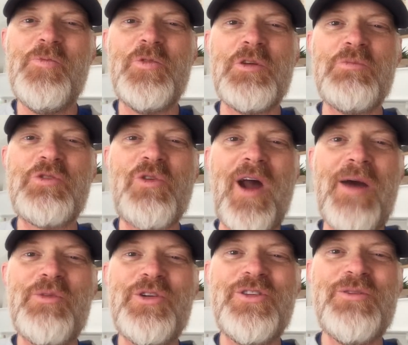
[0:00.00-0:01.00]

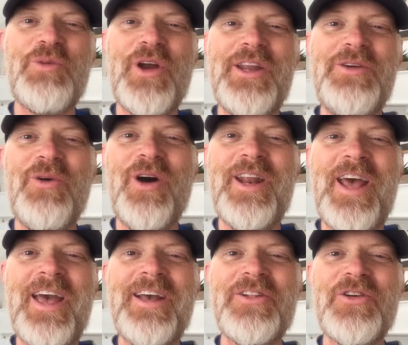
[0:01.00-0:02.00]
subscriber to the Brandywine
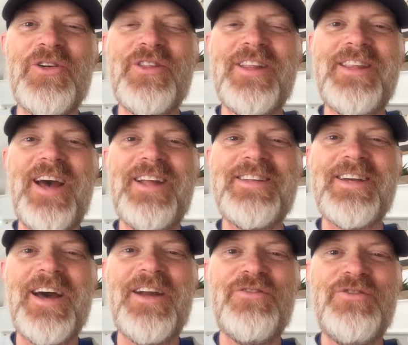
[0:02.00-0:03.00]
Angler that that's the
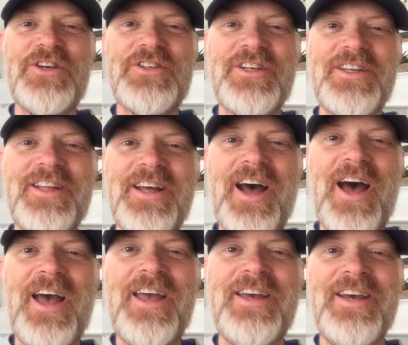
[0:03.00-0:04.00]
kind of fishing that
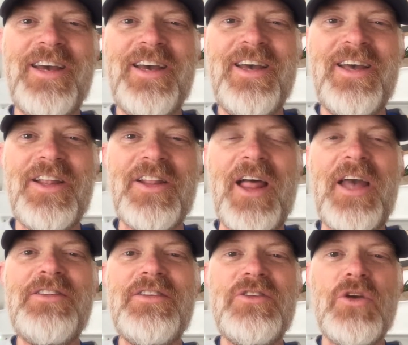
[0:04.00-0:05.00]
I
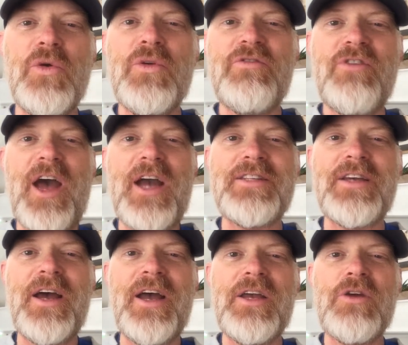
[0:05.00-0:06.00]
like to do. In fact,
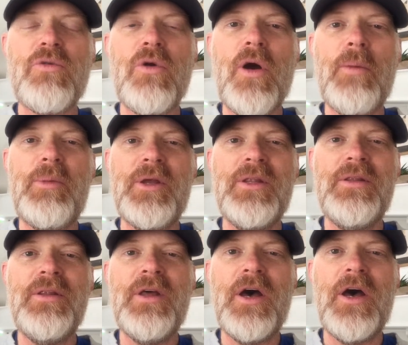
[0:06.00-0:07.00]
I grew up
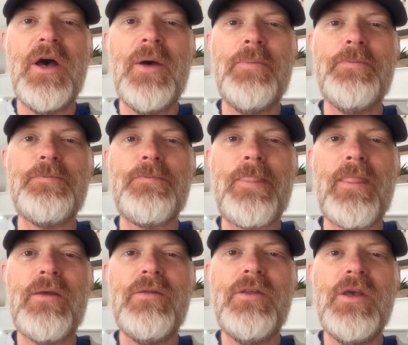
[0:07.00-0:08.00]
in northern
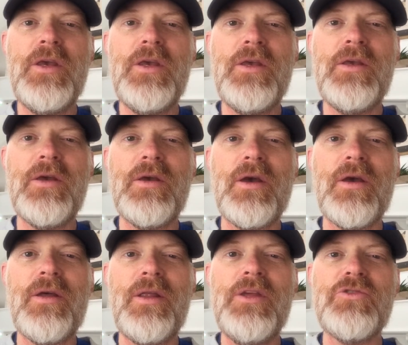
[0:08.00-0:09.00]

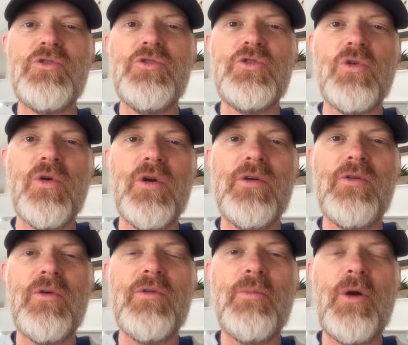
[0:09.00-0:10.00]

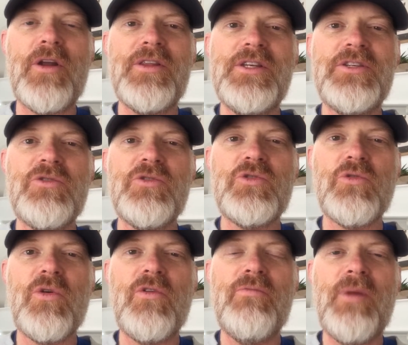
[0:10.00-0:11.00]
part of the eastern
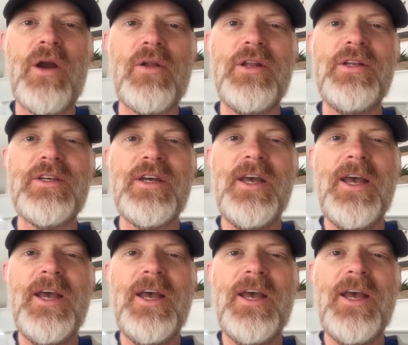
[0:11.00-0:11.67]
shore of Maryland,